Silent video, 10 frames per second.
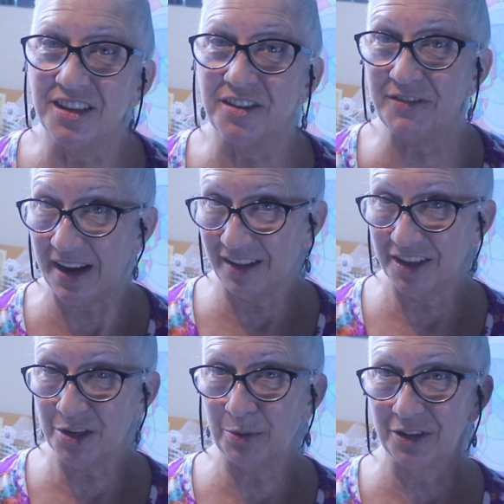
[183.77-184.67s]
of the
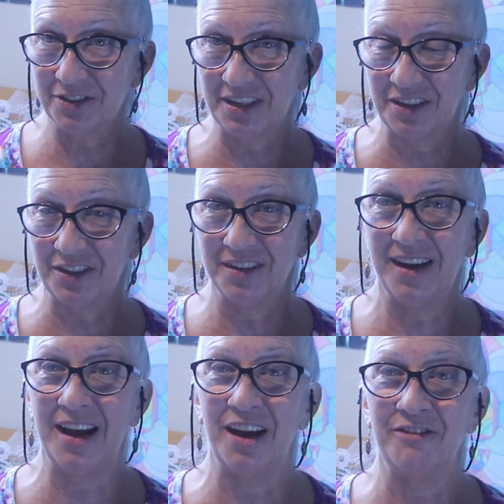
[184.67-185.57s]
Valley Quilt Guild
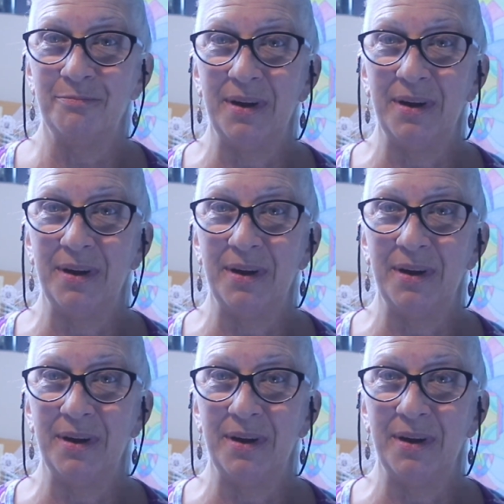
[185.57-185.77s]
have